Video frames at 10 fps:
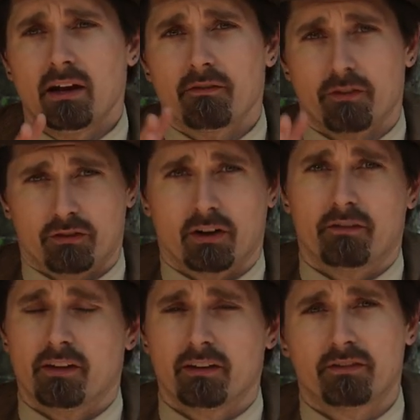first
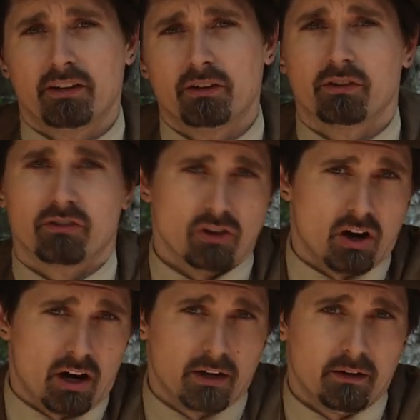off, this video is
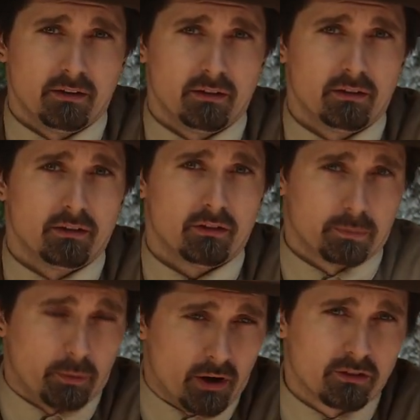not
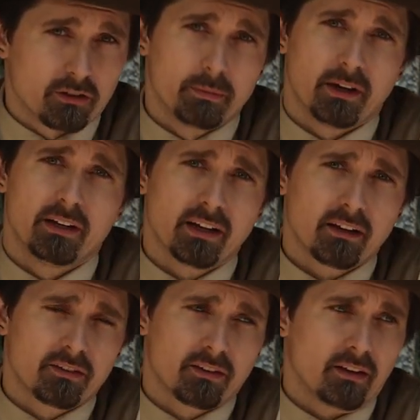sponsored by
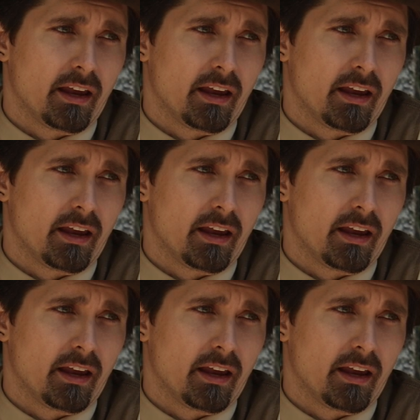Nick's,